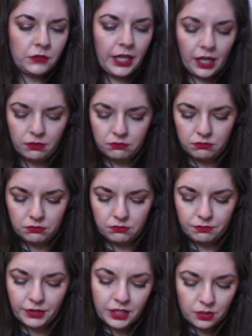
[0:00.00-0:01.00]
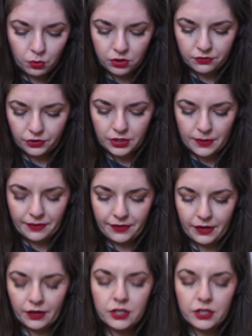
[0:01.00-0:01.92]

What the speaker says: yeah, but it's a wonderful time of year.